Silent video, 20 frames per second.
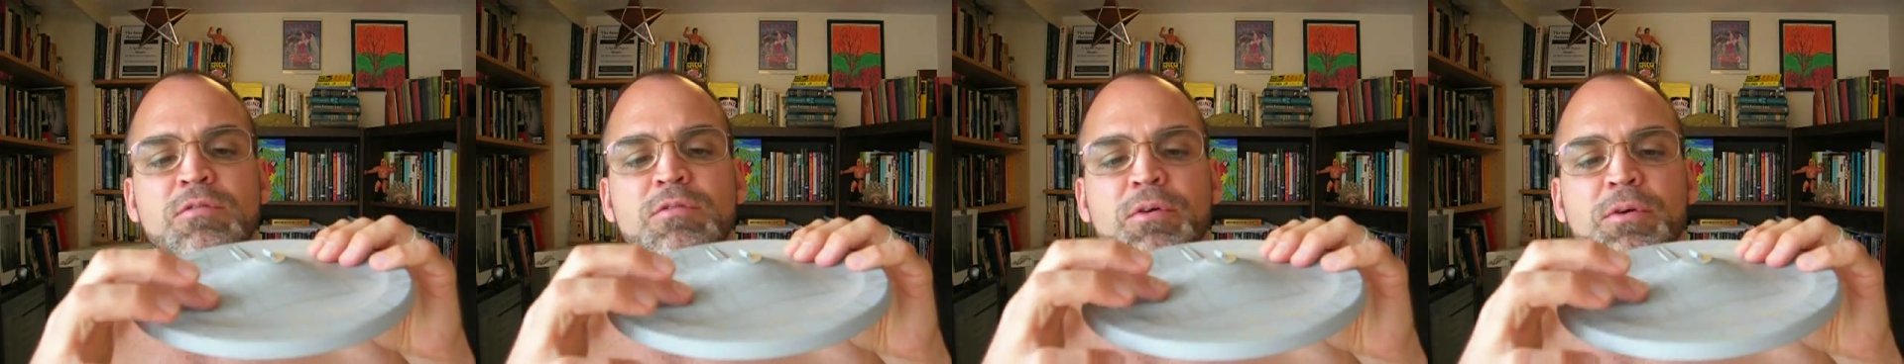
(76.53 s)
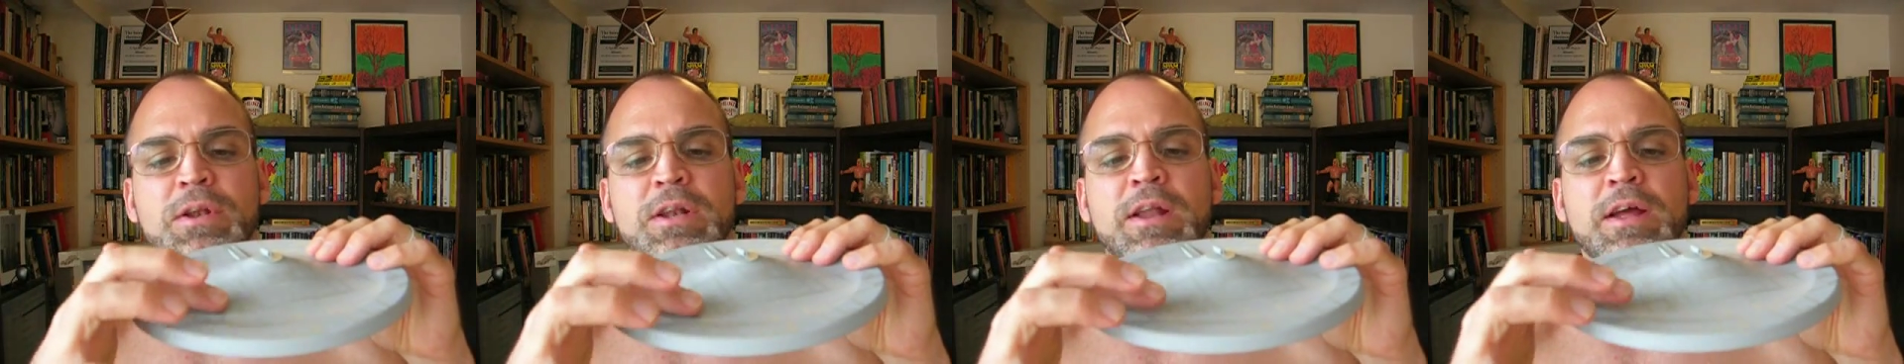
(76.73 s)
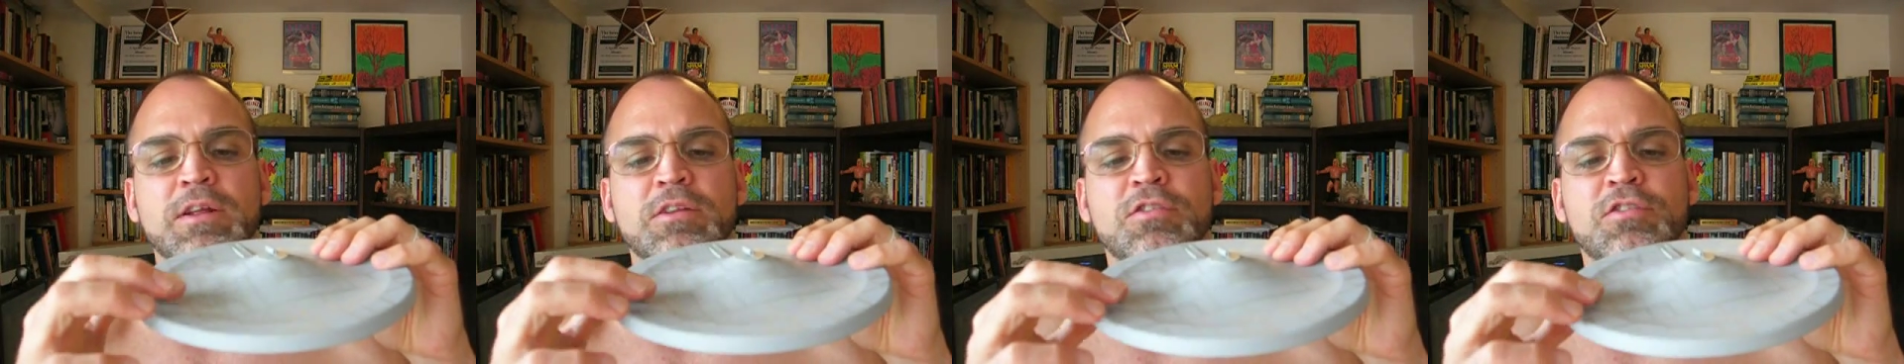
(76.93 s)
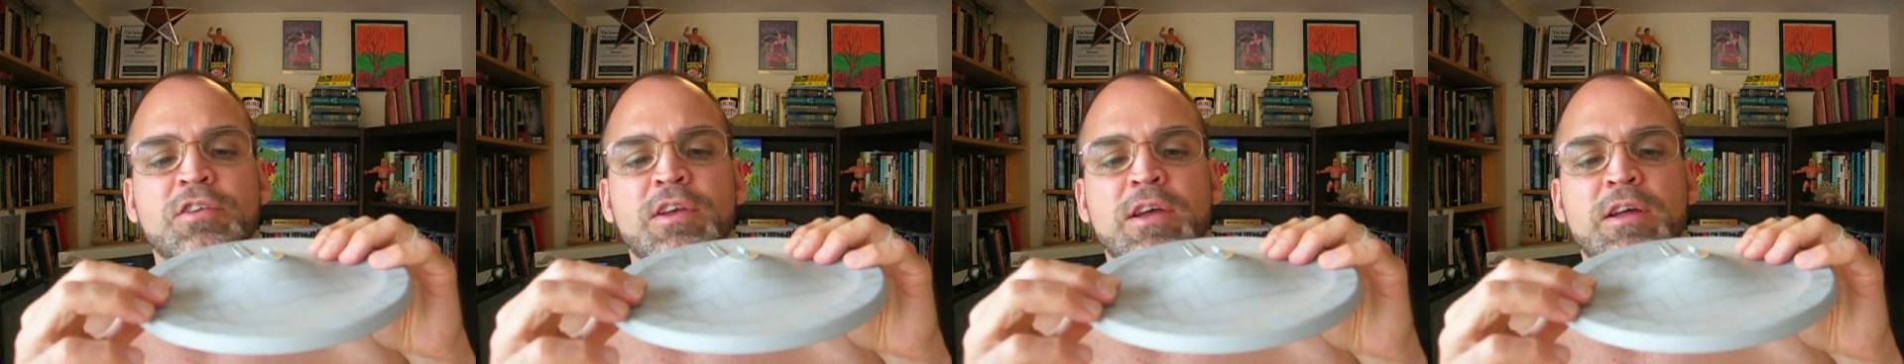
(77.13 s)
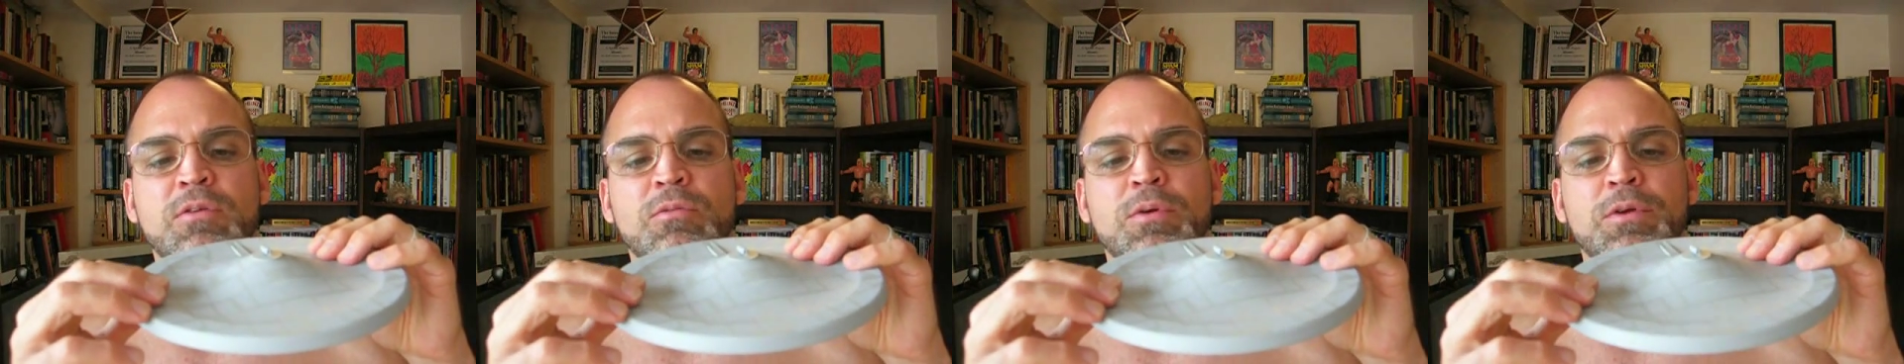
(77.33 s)
very light
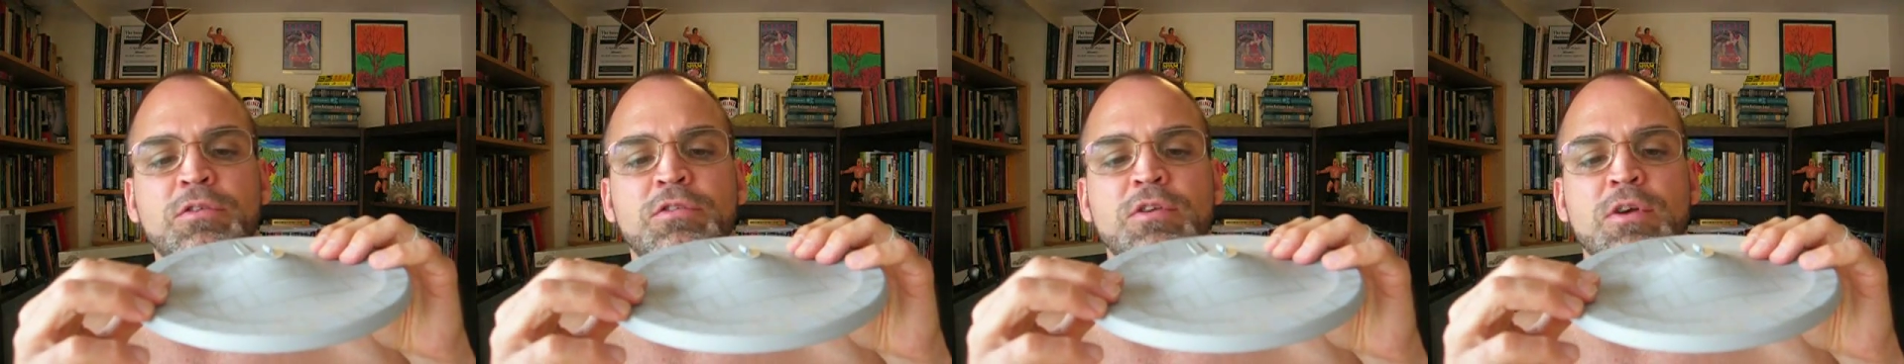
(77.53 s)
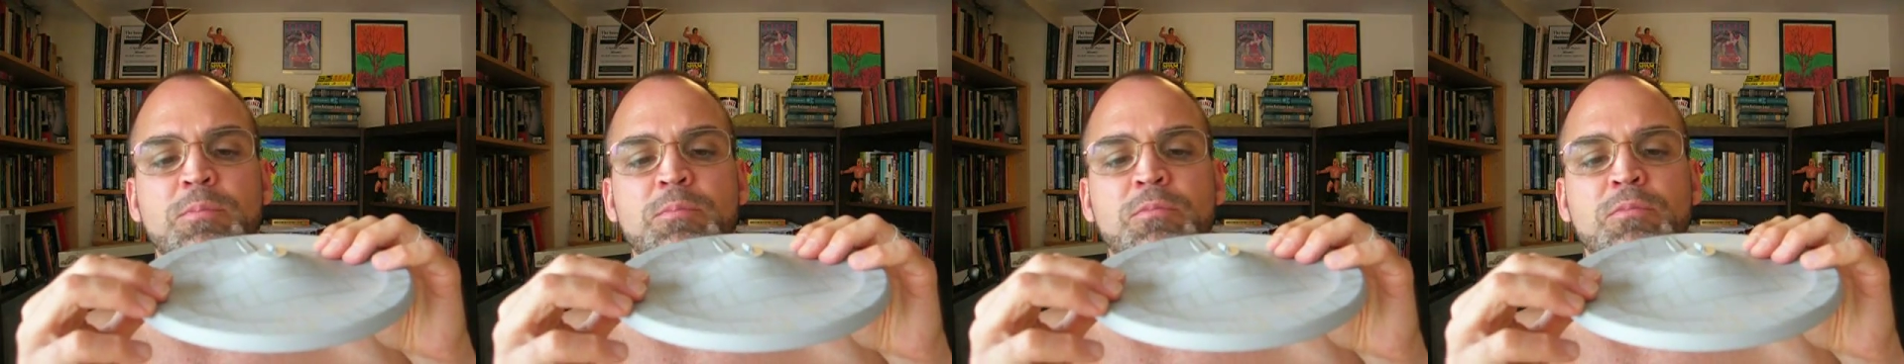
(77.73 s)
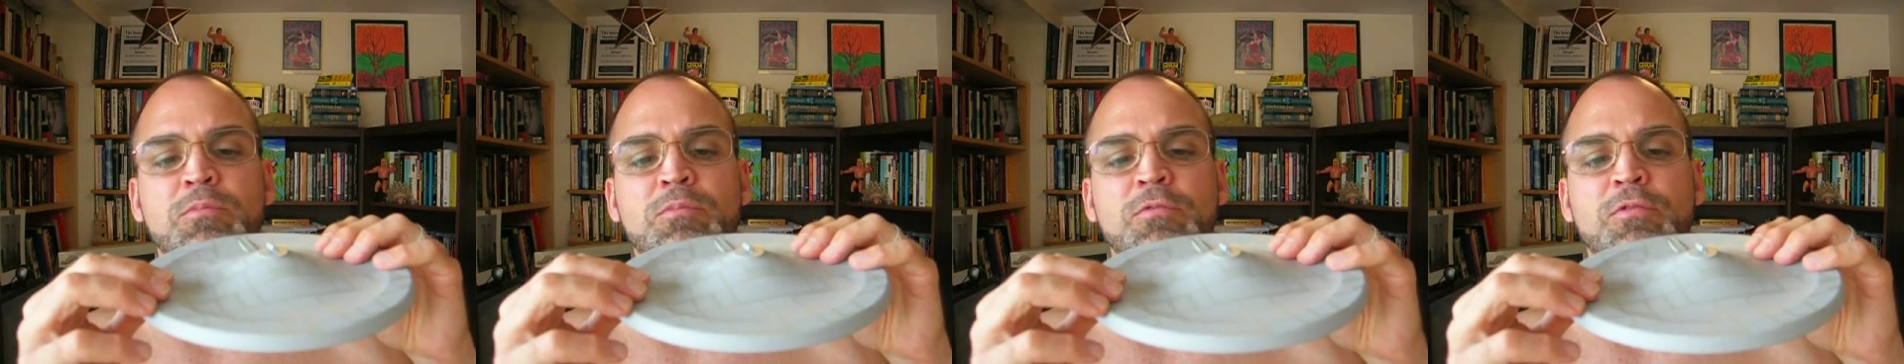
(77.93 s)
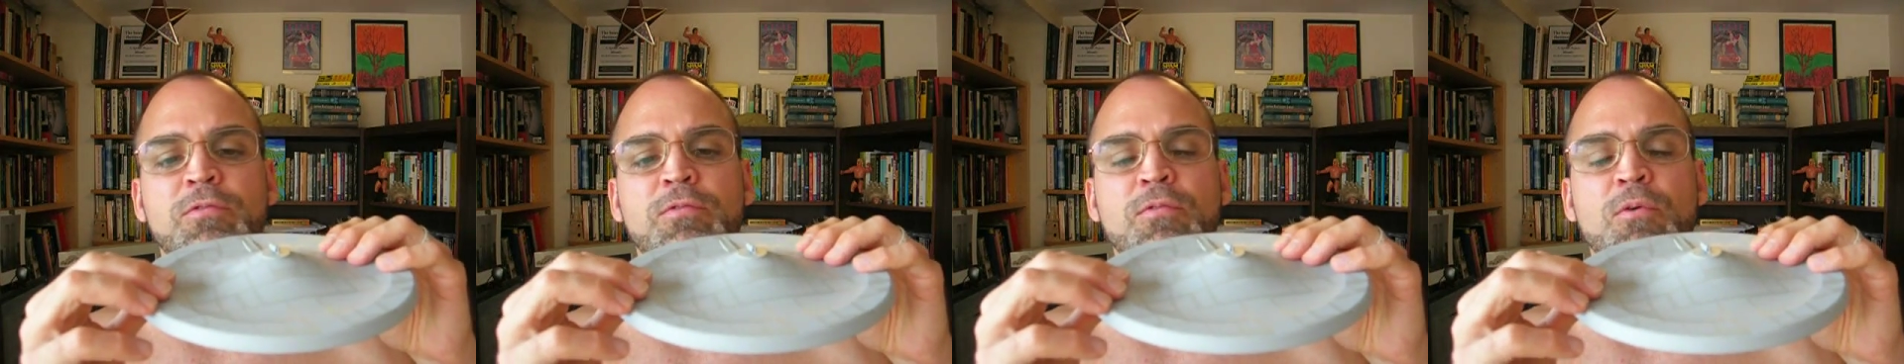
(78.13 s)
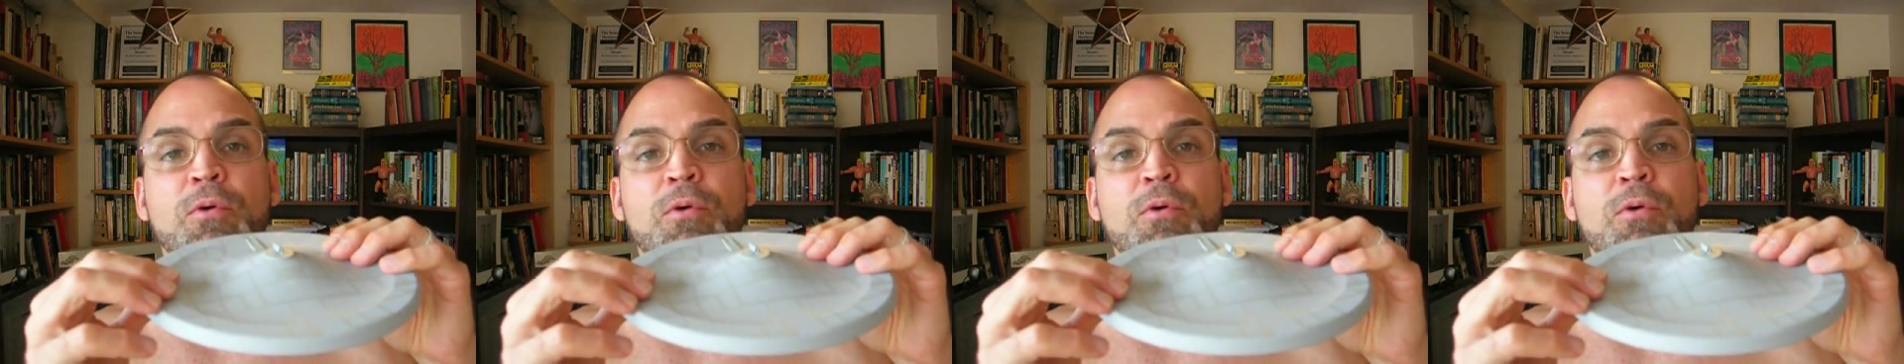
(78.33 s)
sand with some